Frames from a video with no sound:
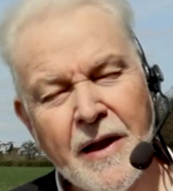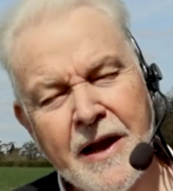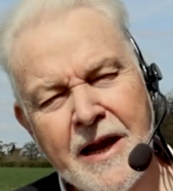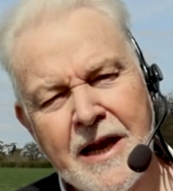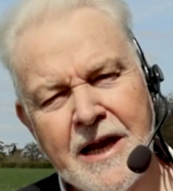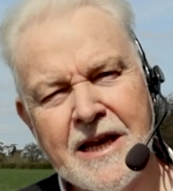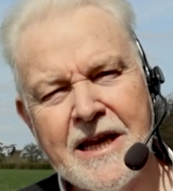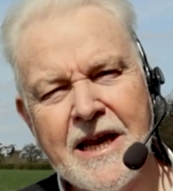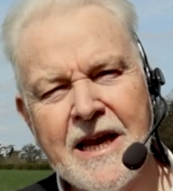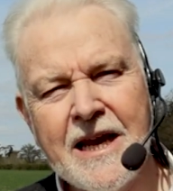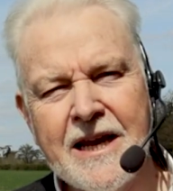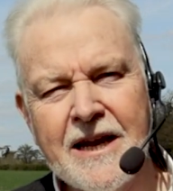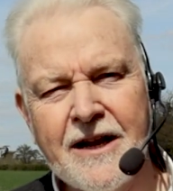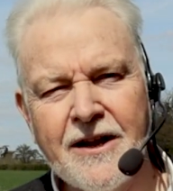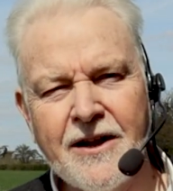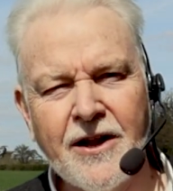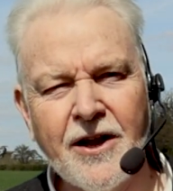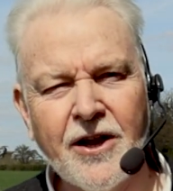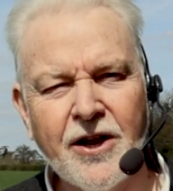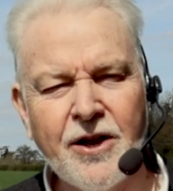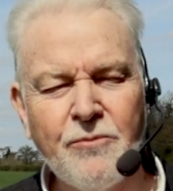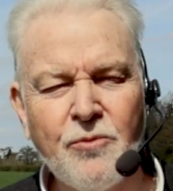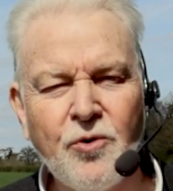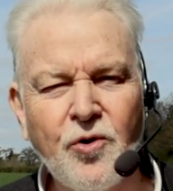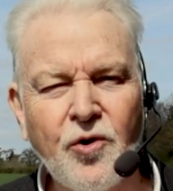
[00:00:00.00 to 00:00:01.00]
And indeed,
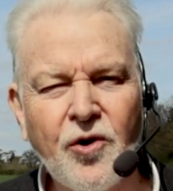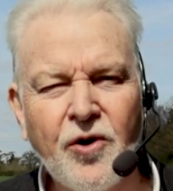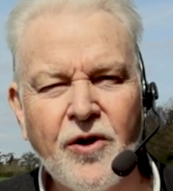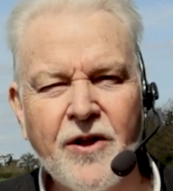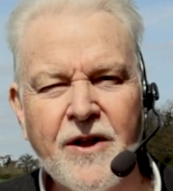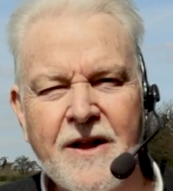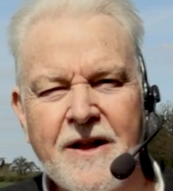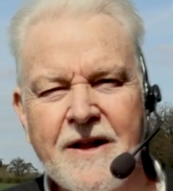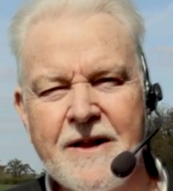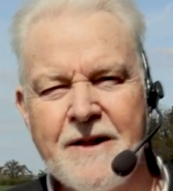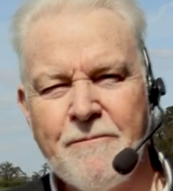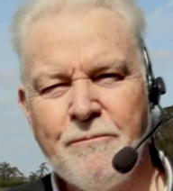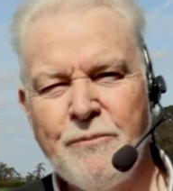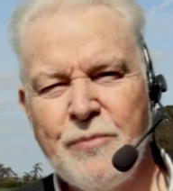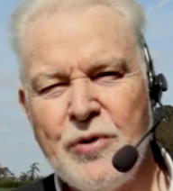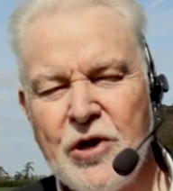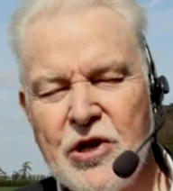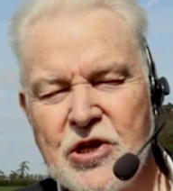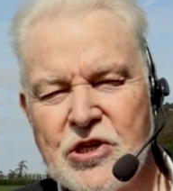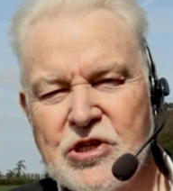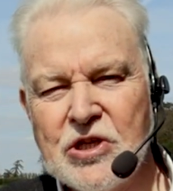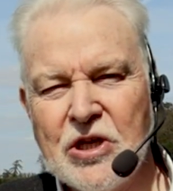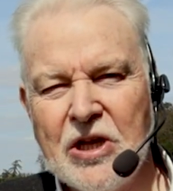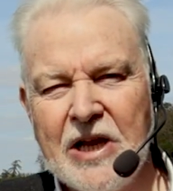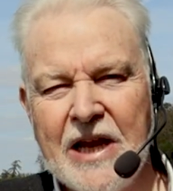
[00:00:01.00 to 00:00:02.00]
on a more
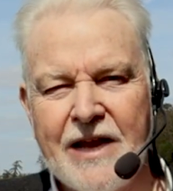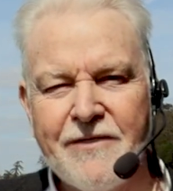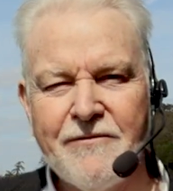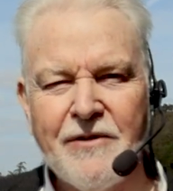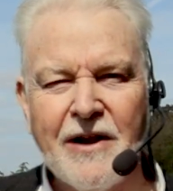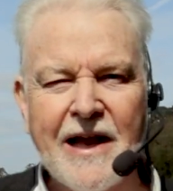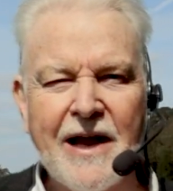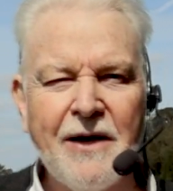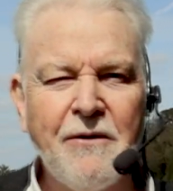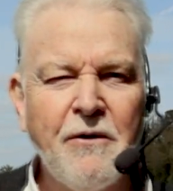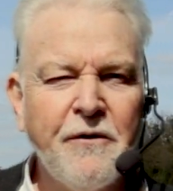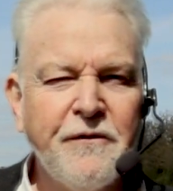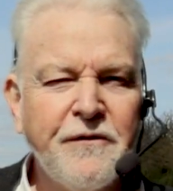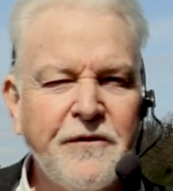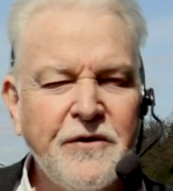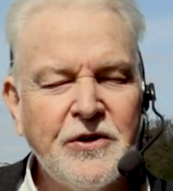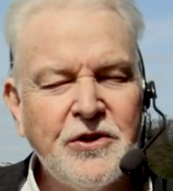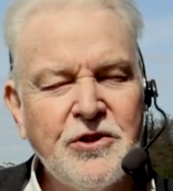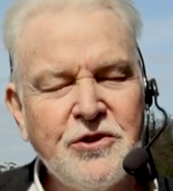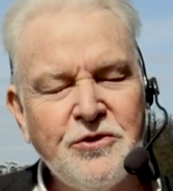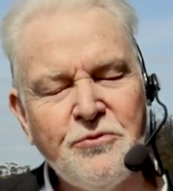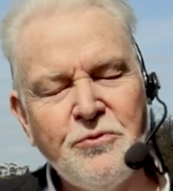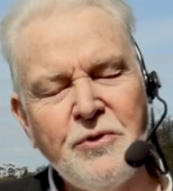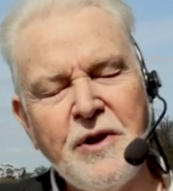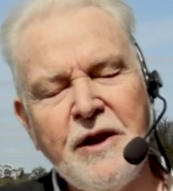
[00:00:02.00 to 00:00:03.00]
personal level, how often
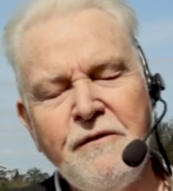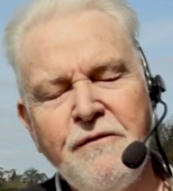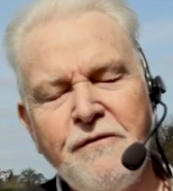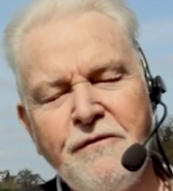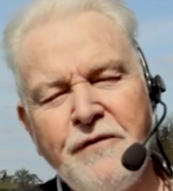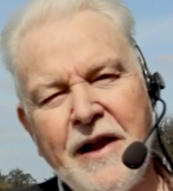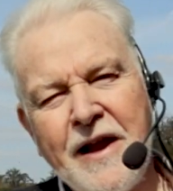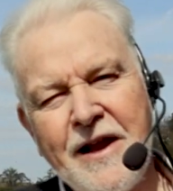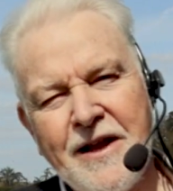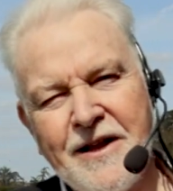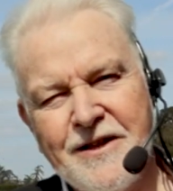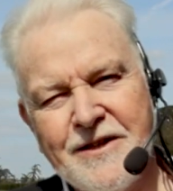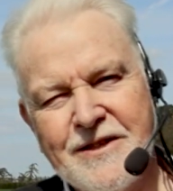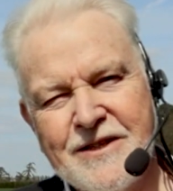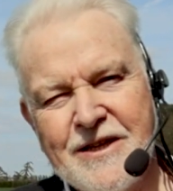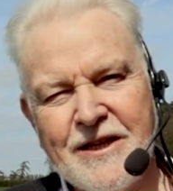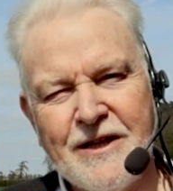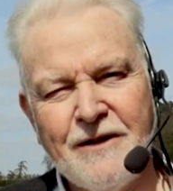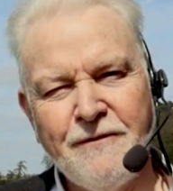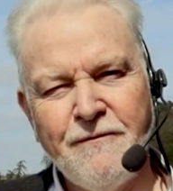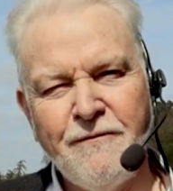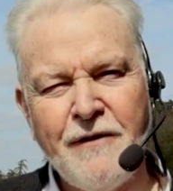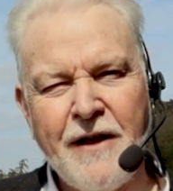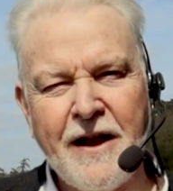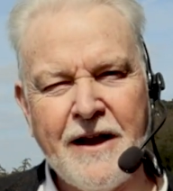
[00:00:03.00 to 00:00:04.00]
do we fail to
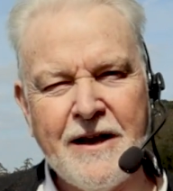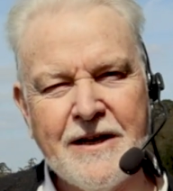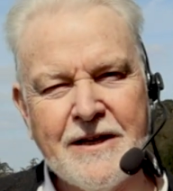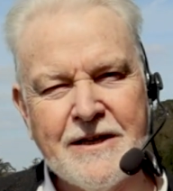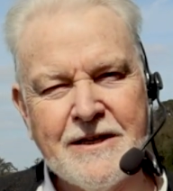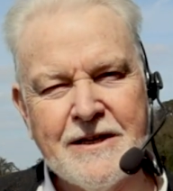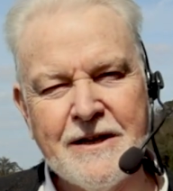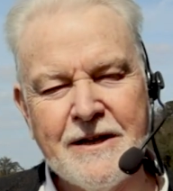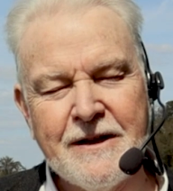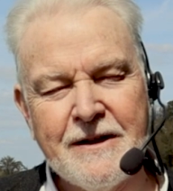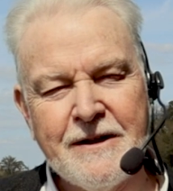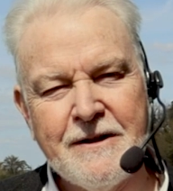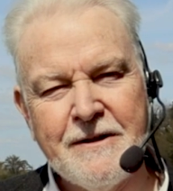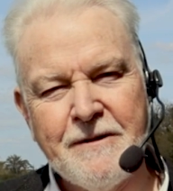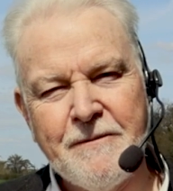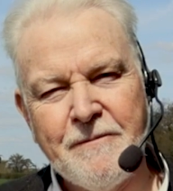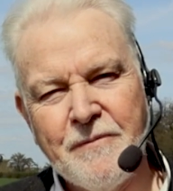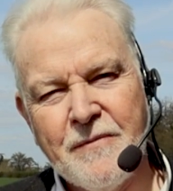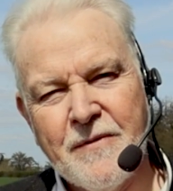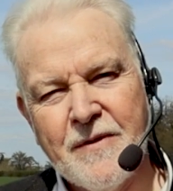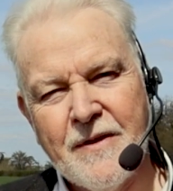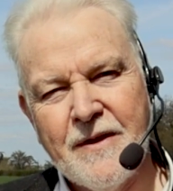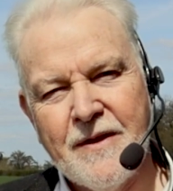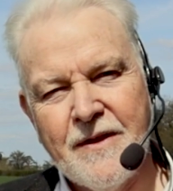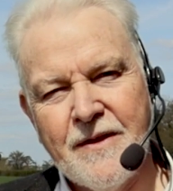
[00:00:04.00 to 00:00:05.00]
defend
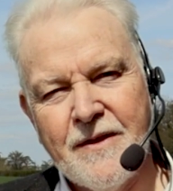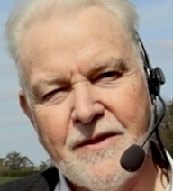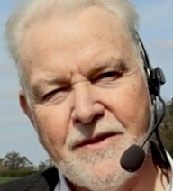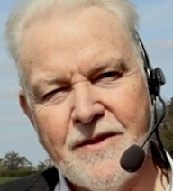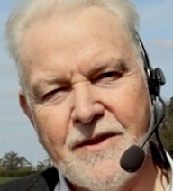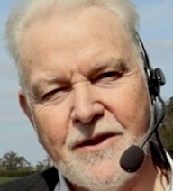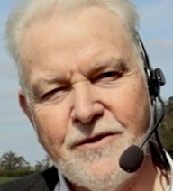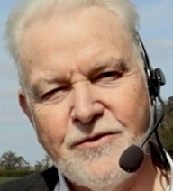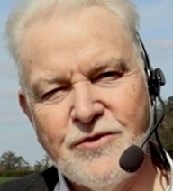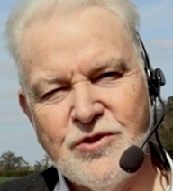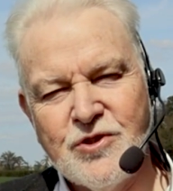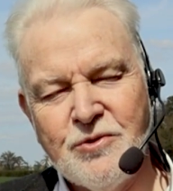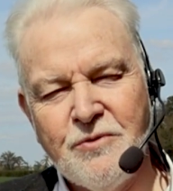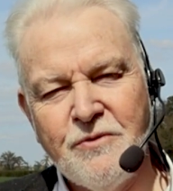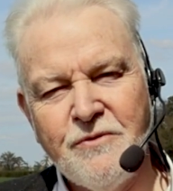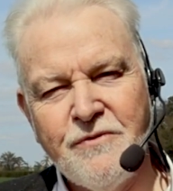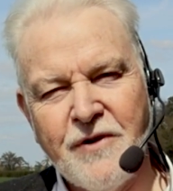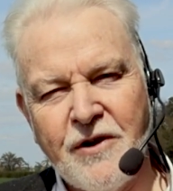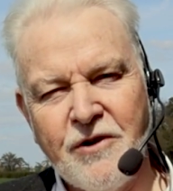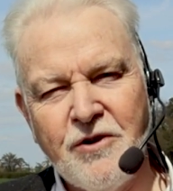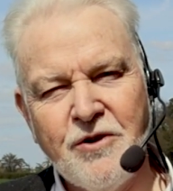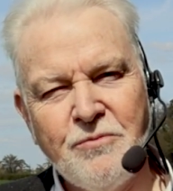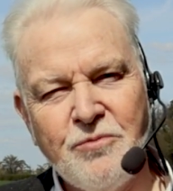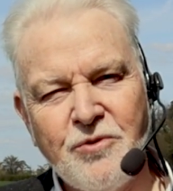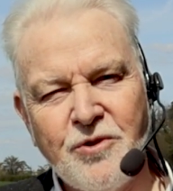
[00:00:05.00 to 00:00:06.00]
those who are
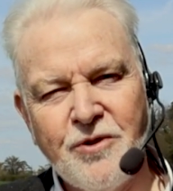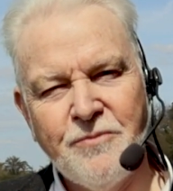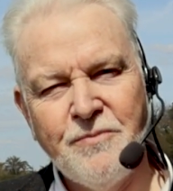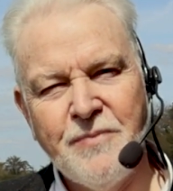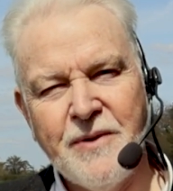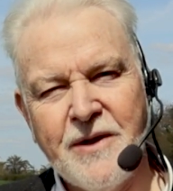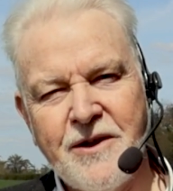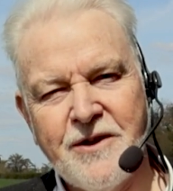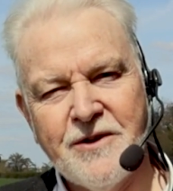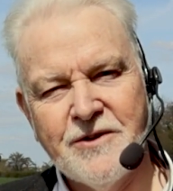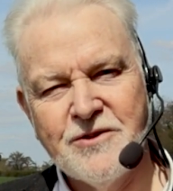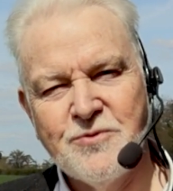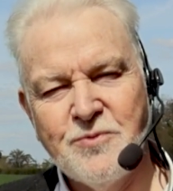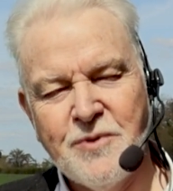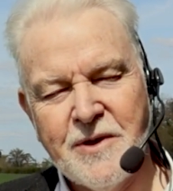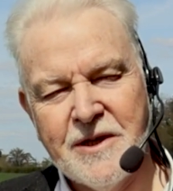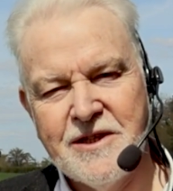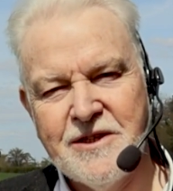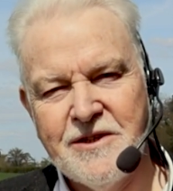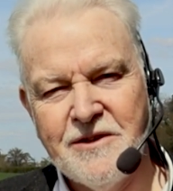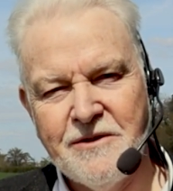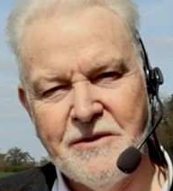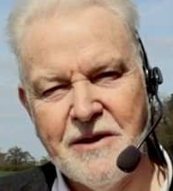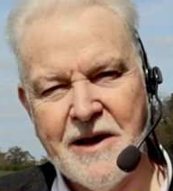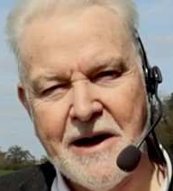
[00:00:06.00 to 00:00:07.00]
vulnerable because we're
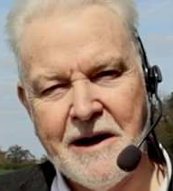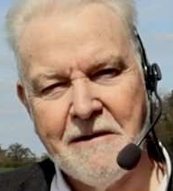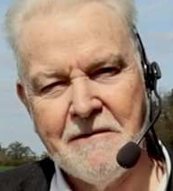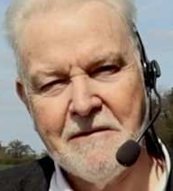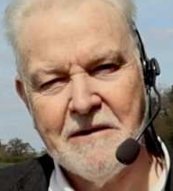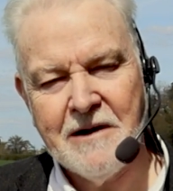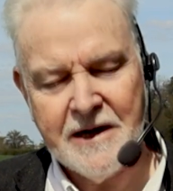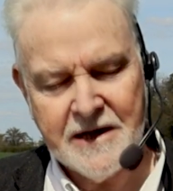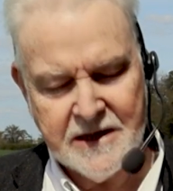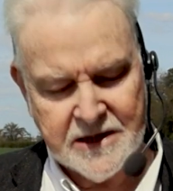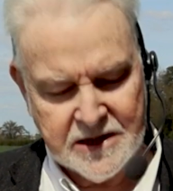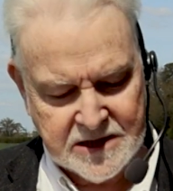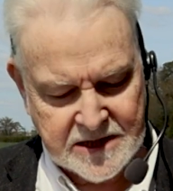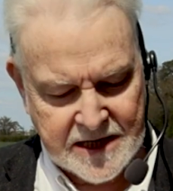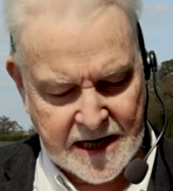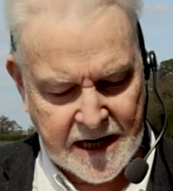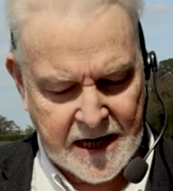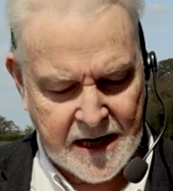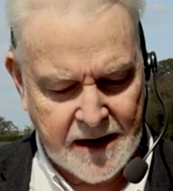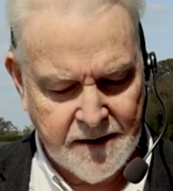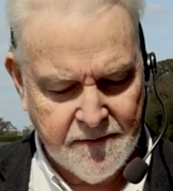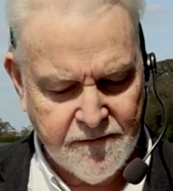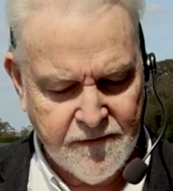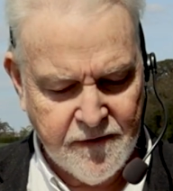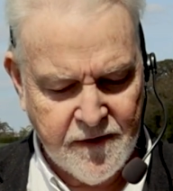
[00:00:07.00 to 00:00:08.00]
too cowardly to
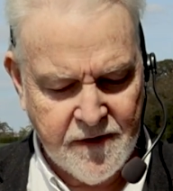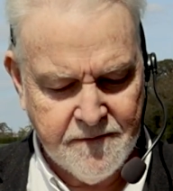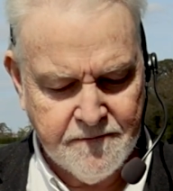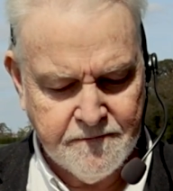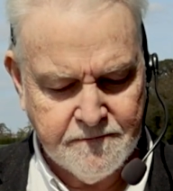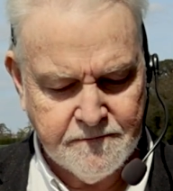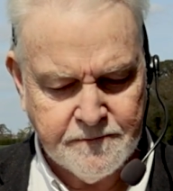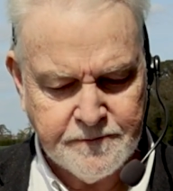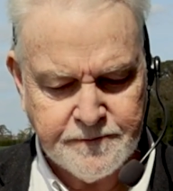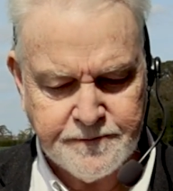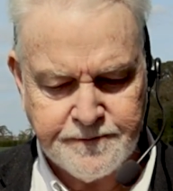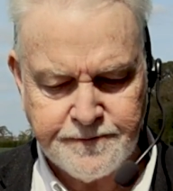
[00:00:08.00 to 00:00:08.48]
stand up for them?